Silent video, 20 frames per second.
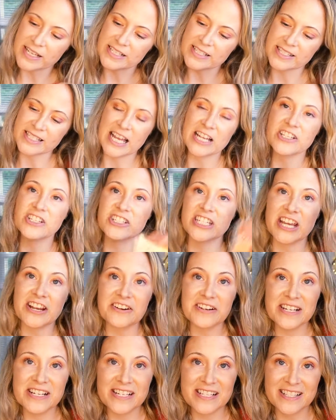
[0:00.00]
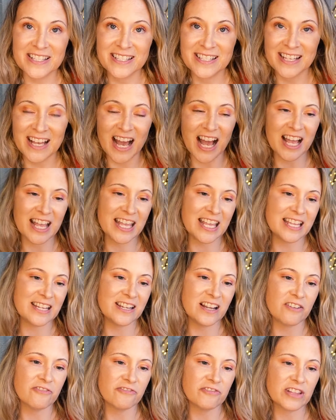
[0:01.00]
is Sagittarius
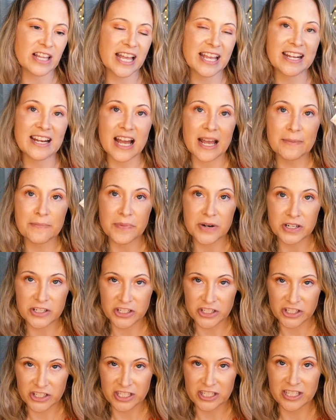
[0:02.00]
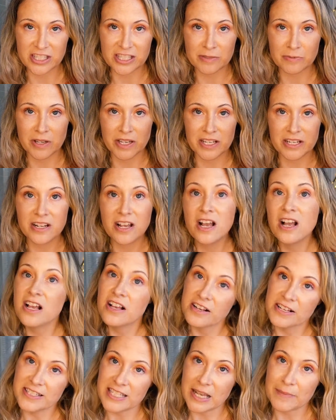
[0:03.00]
in Flight. I purchased this one
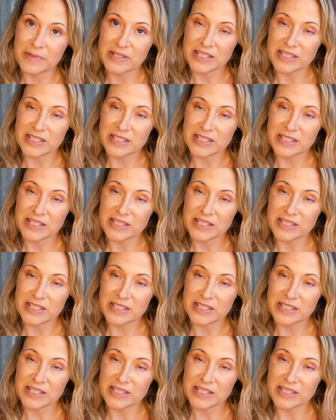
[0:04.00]
because I am a